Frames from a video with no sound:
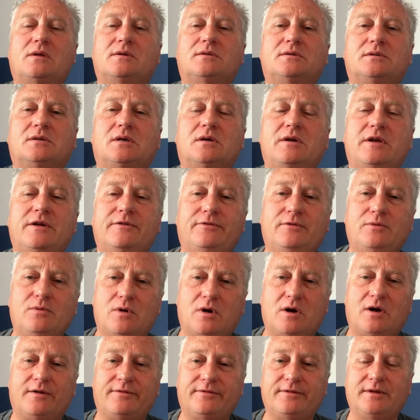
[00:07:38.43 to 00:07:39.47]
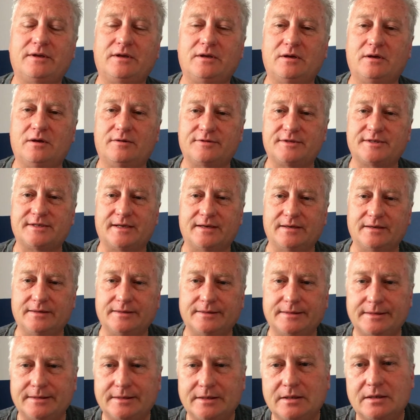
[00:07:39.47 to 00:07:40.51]
So if you are thinking of
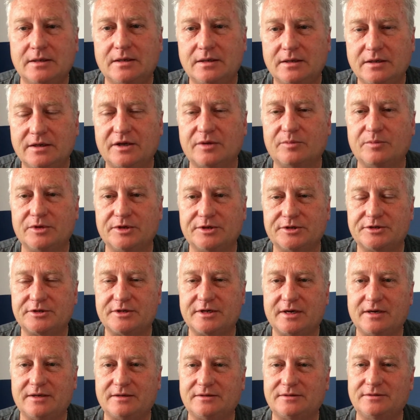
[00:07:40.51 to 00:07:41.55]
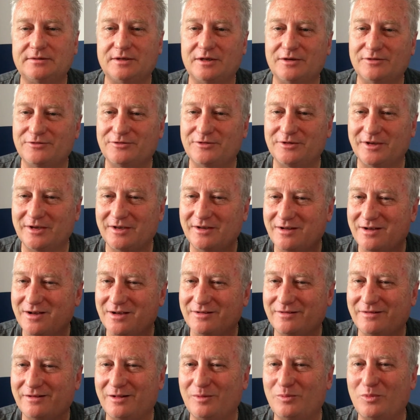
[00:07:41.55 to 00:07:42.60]
selling, give me a shout. Don't forget, I
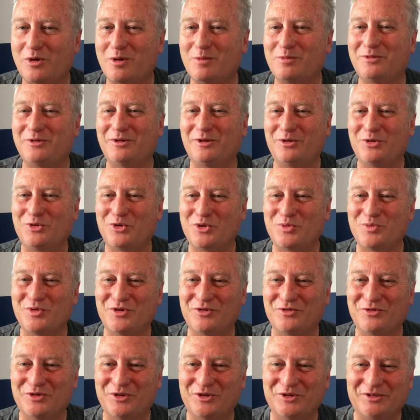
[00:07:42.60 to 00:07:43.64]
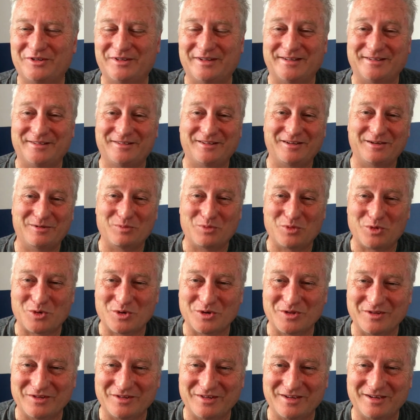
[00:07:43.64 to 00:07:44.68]
sell property. Call me first. That's the
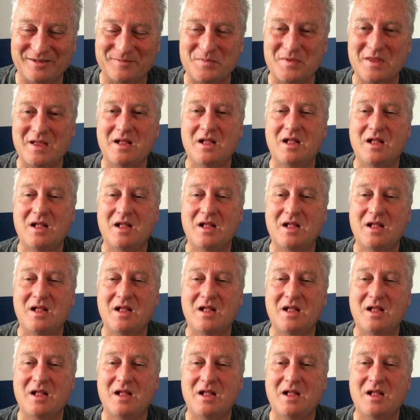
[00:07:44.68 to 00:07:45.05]
important thing.